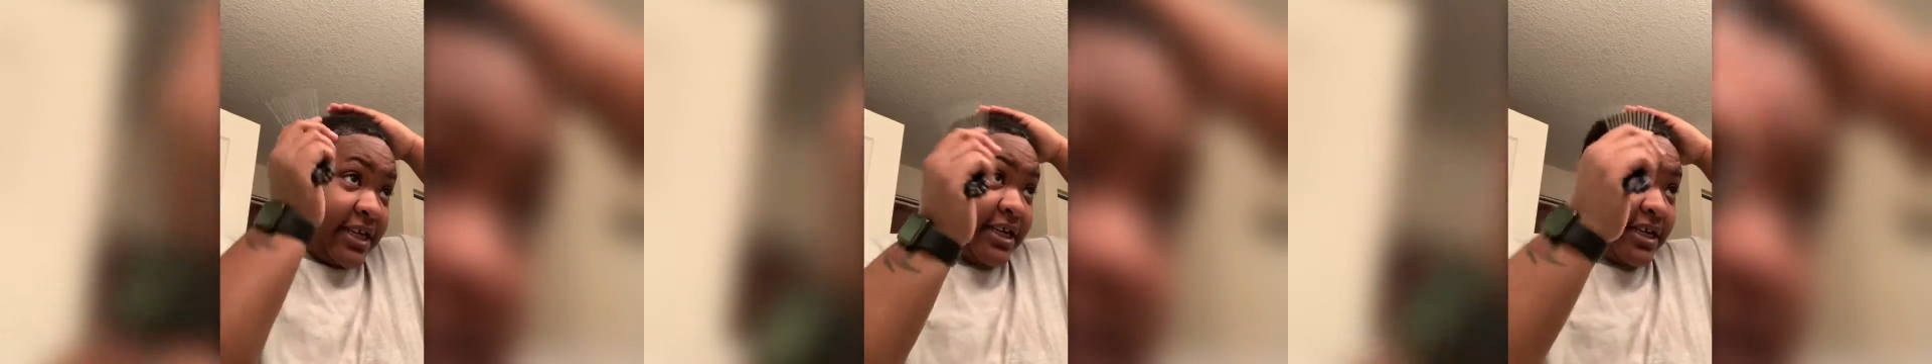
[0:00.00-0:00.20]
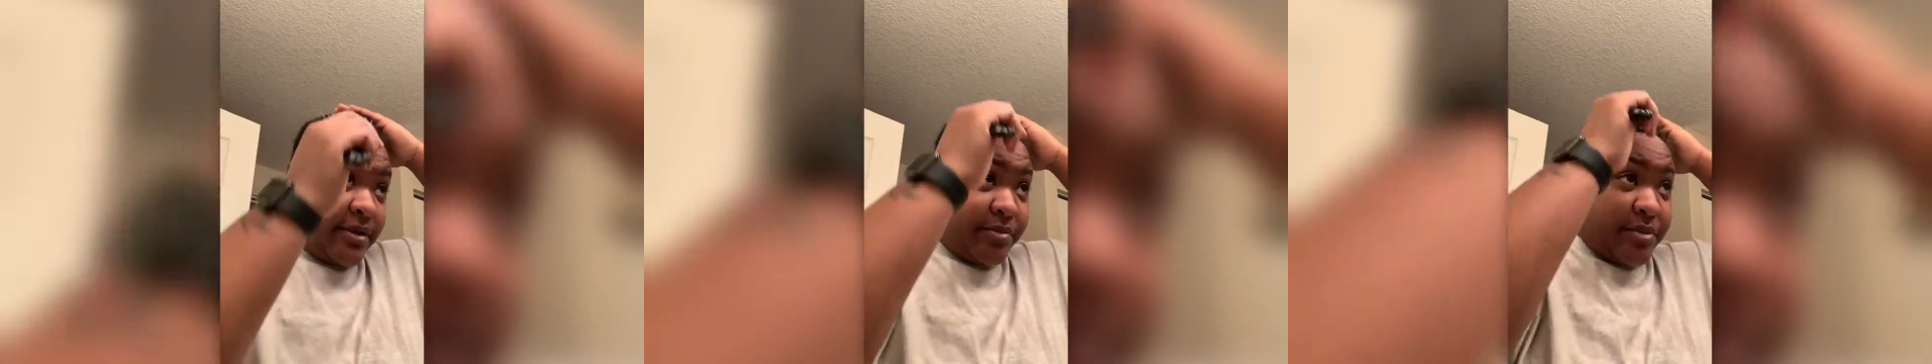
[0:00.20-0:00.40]

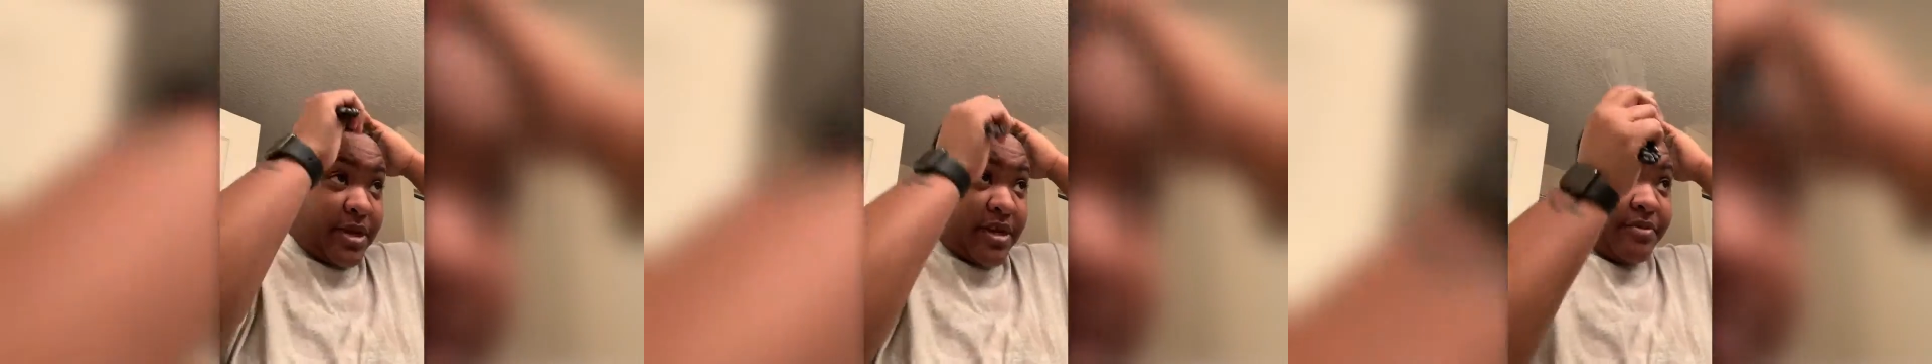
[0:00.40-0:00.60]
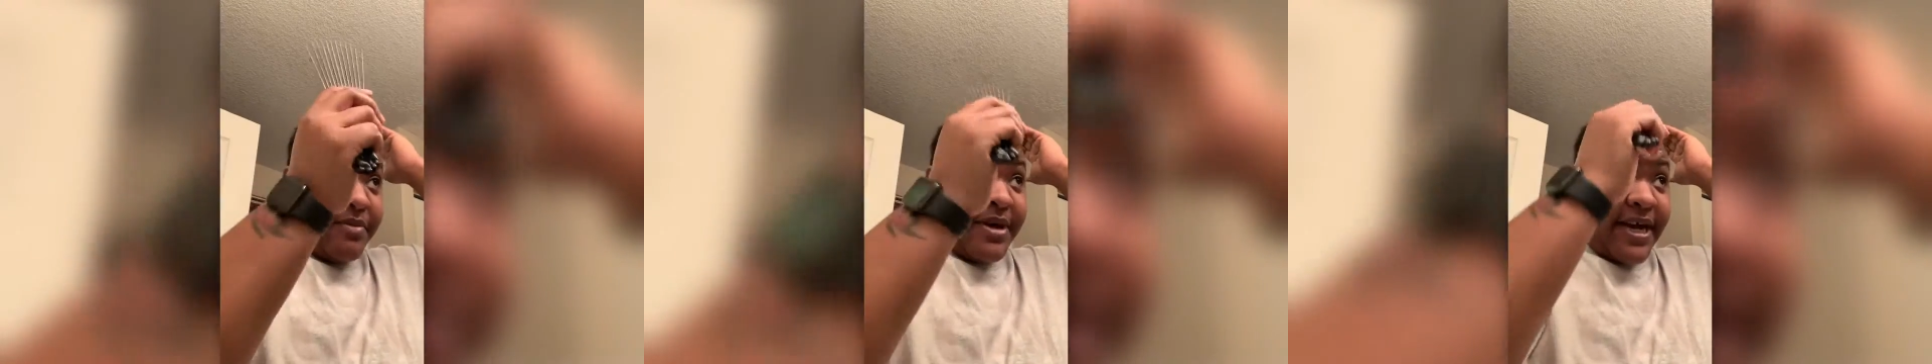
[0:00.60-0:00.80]
going to
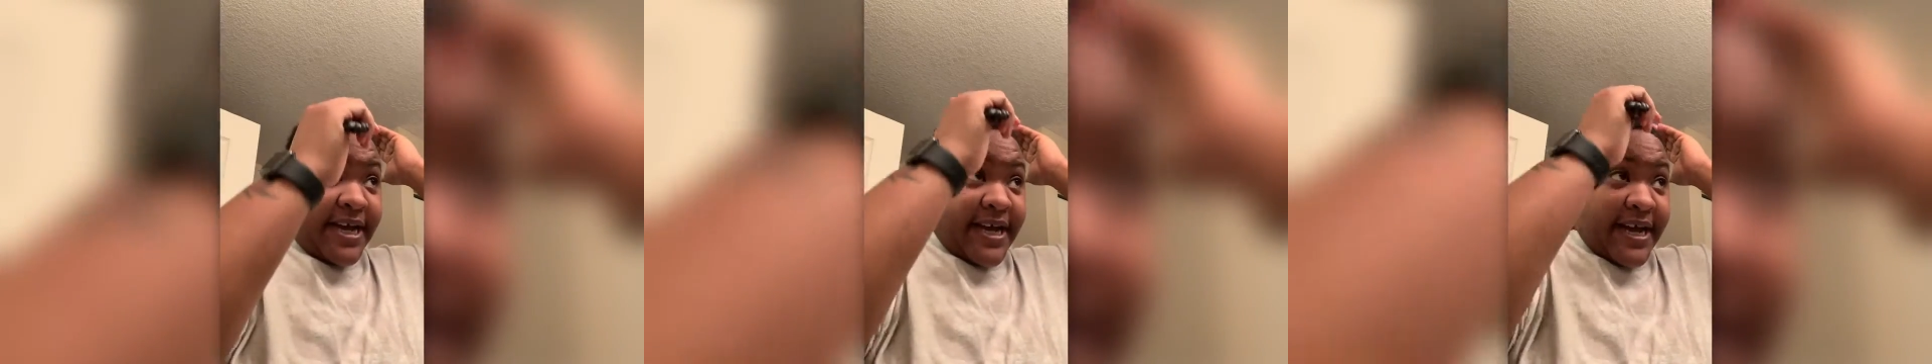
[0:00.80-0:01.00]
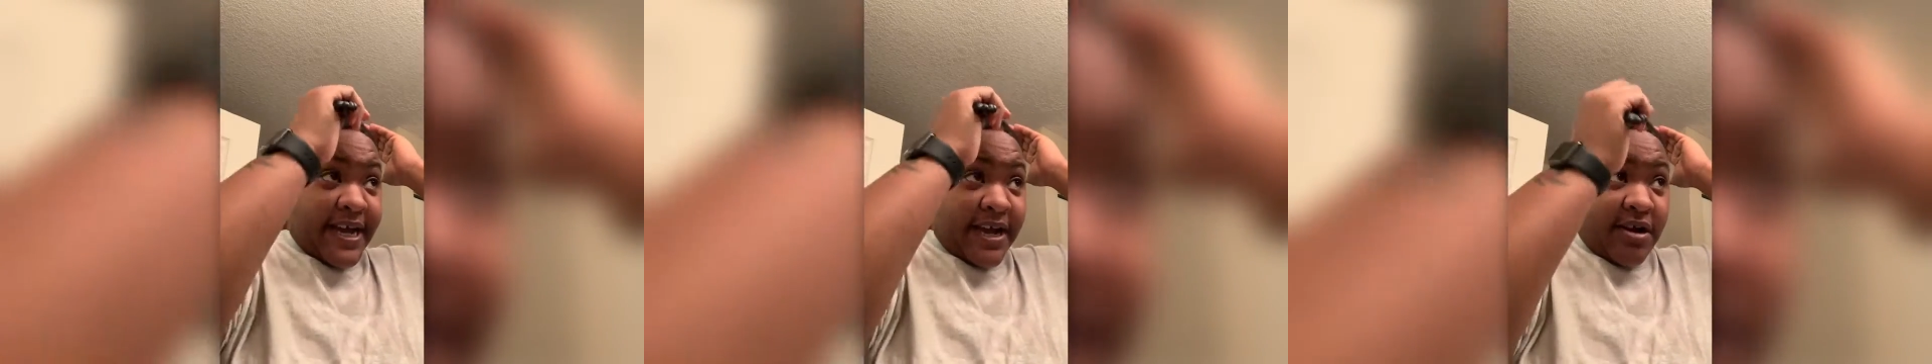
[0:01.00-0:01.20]
pick my
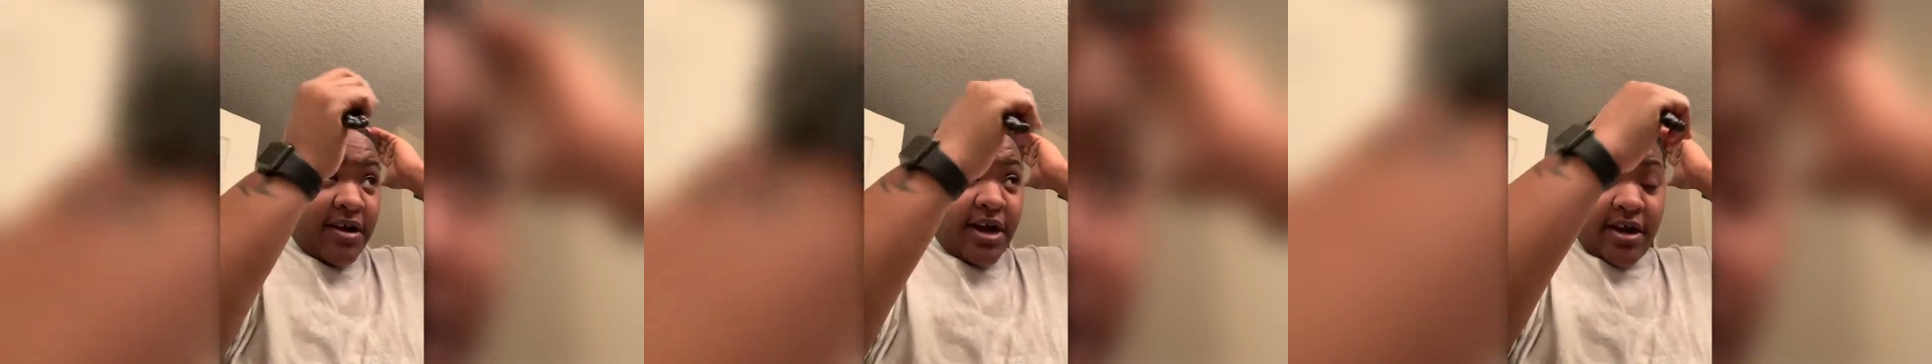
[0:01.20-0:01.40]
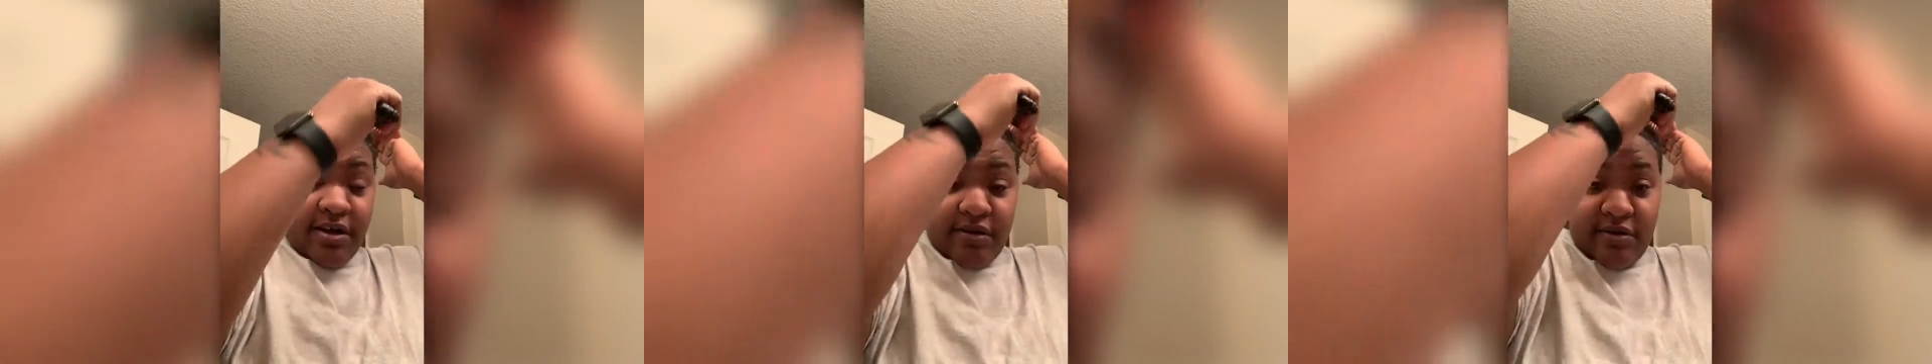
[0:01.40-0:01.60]
hair
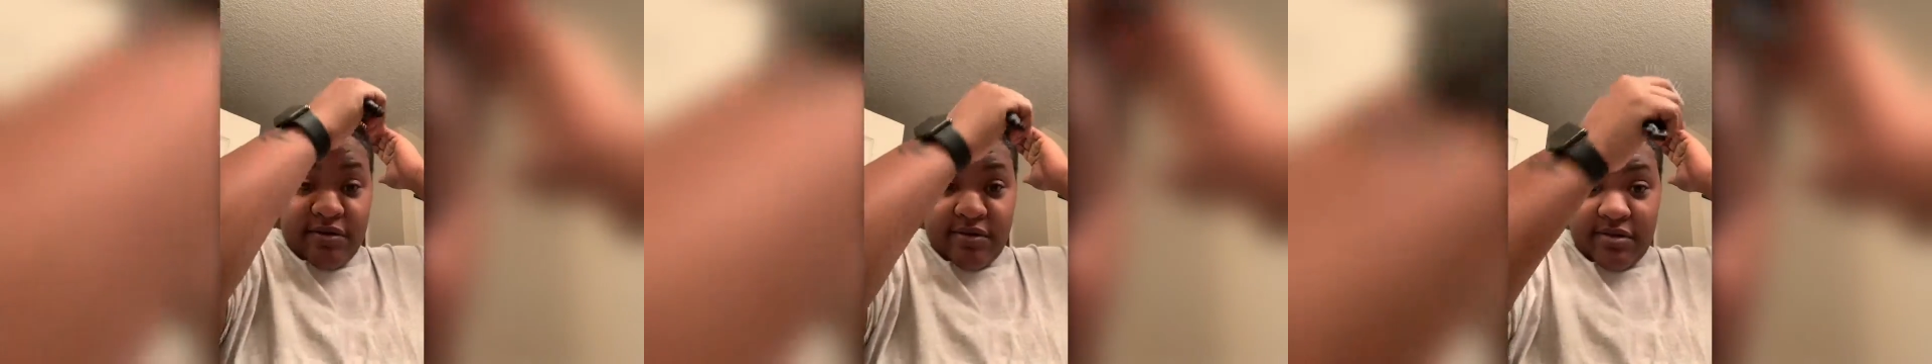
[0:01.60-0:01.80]
out